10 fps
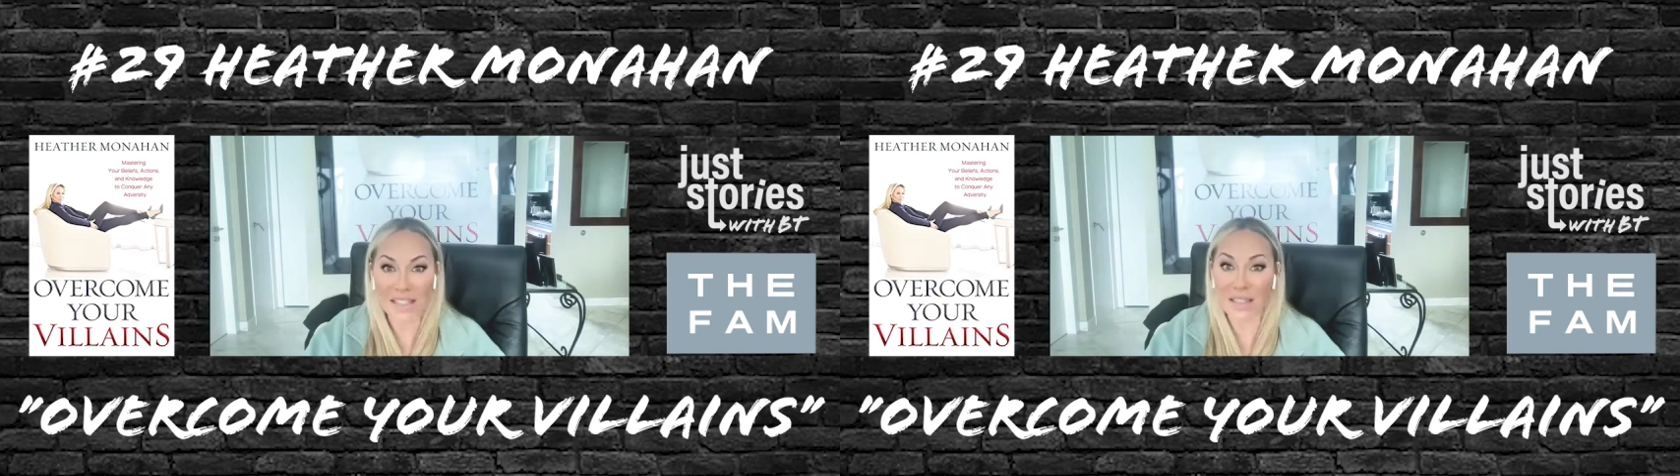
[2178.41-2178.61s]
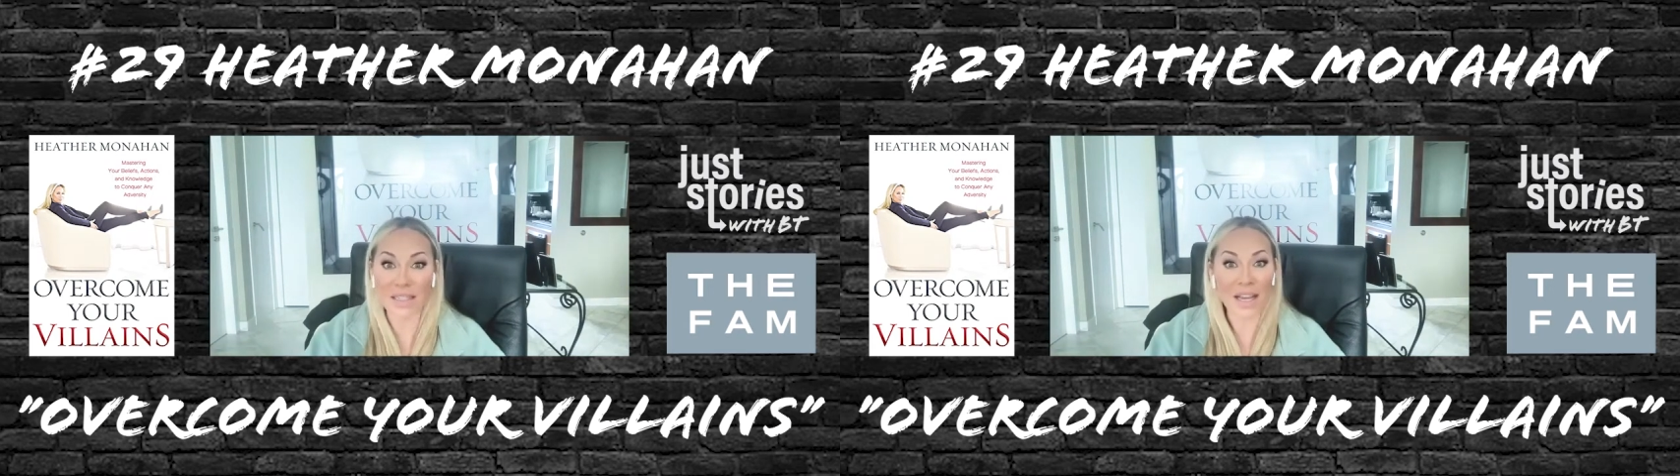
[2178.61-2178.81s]

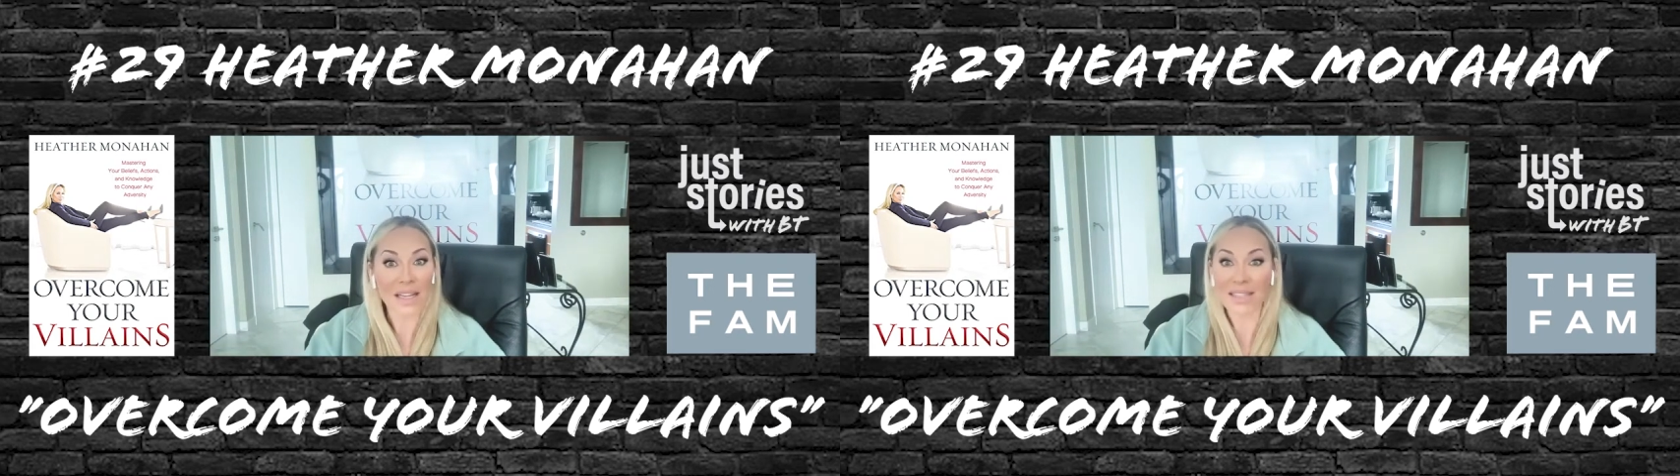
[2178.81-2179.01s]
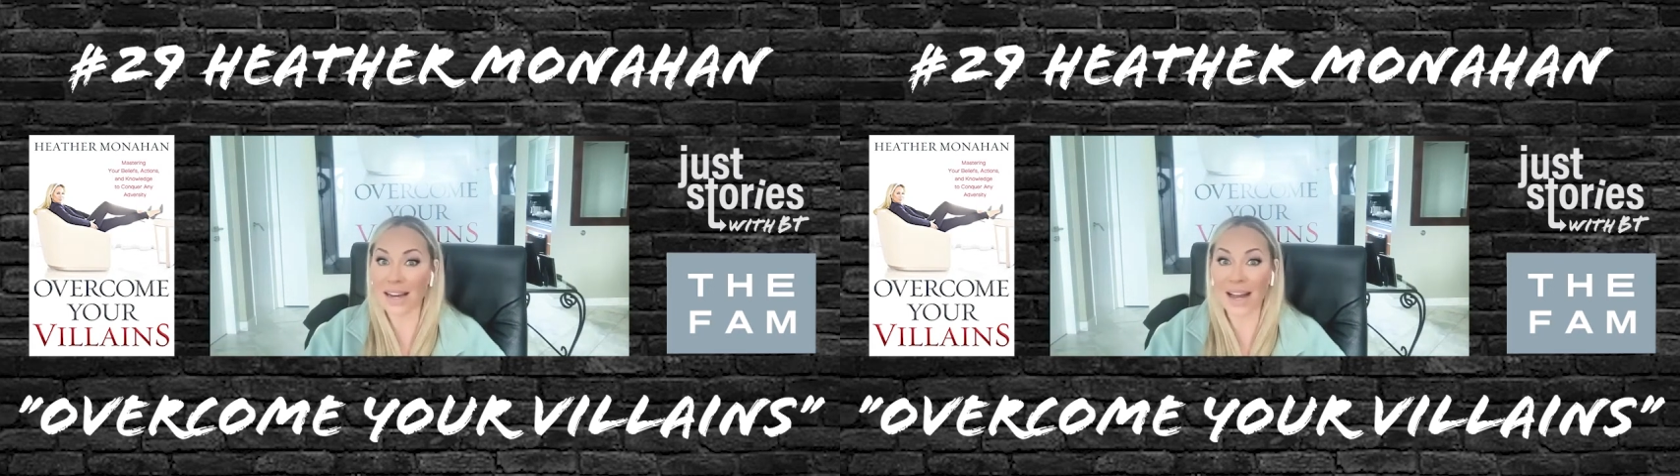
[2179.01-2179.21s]
He says,
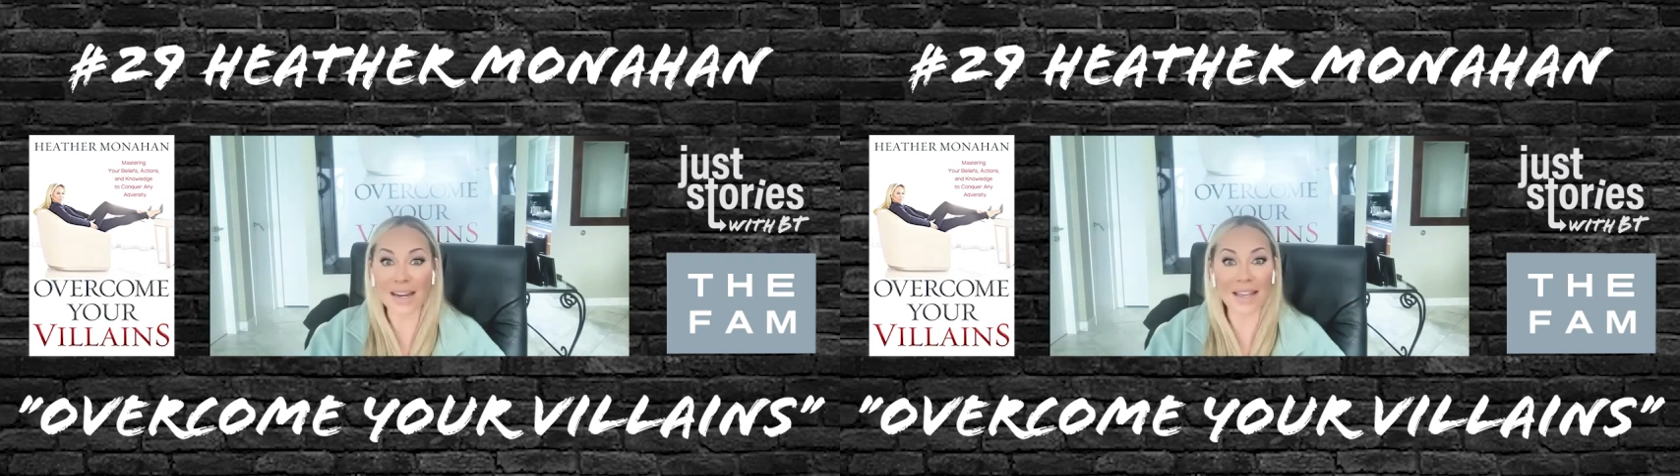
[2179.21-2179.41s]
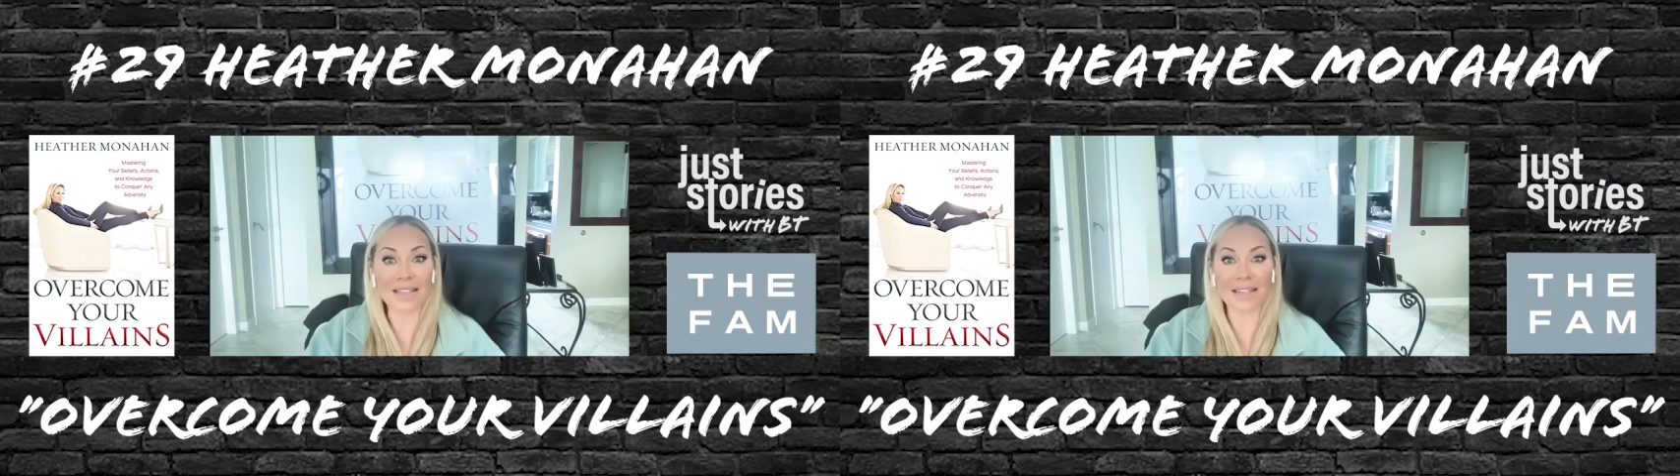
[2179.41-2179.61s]
it's
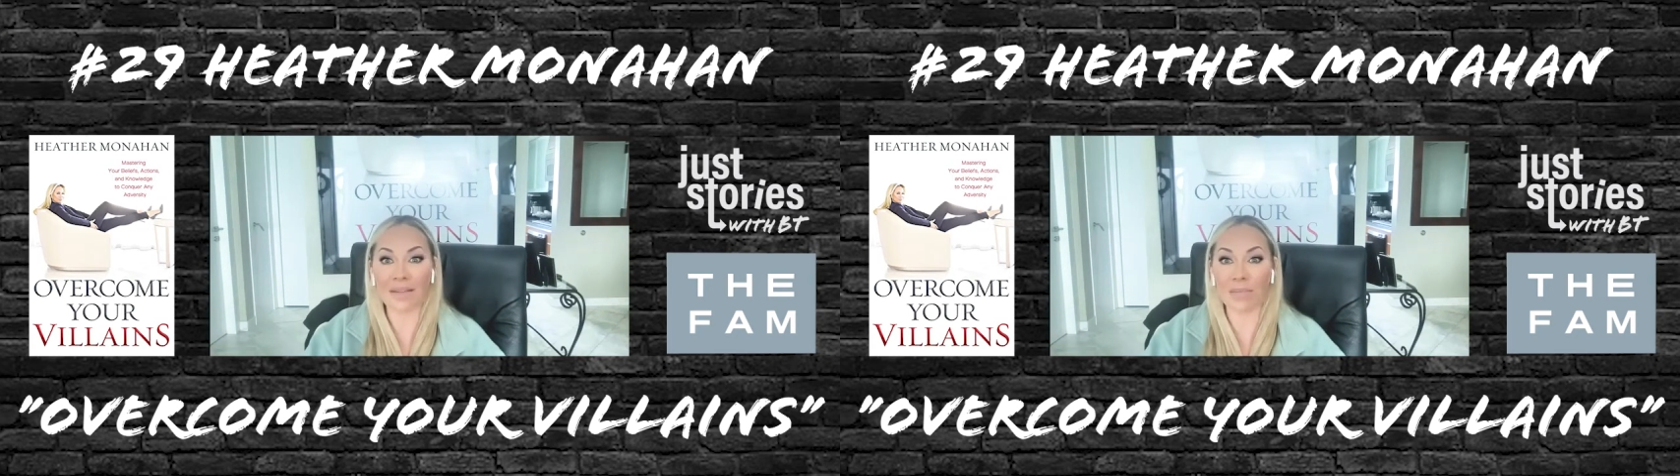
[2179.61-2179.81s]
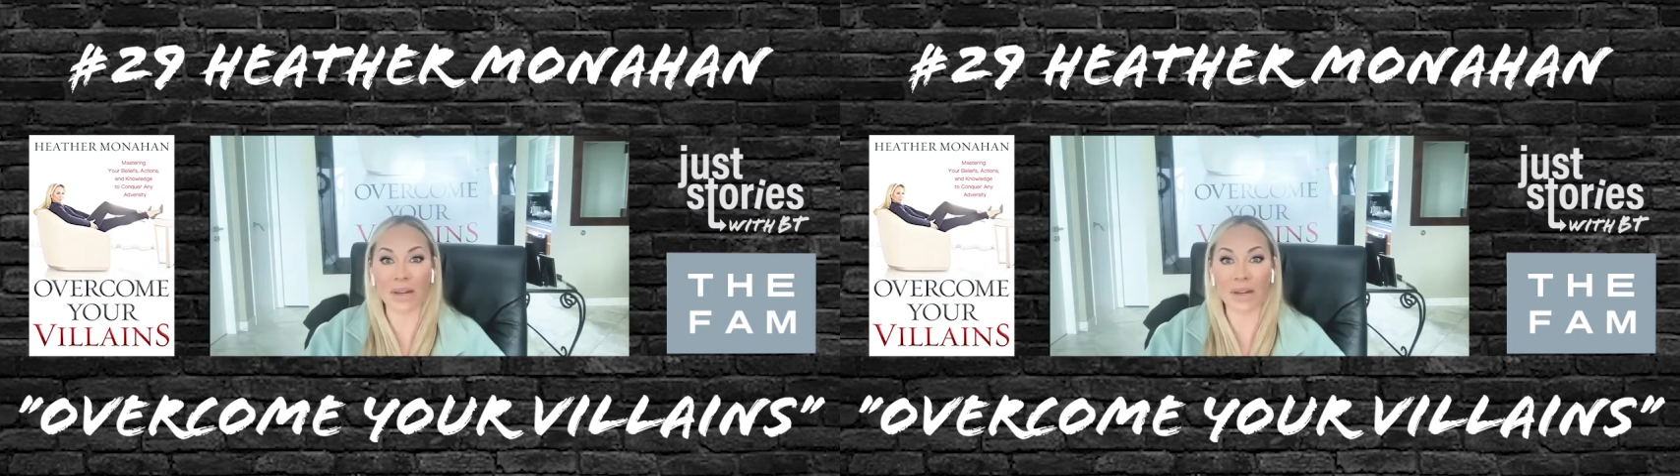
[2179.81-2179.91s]
not easy,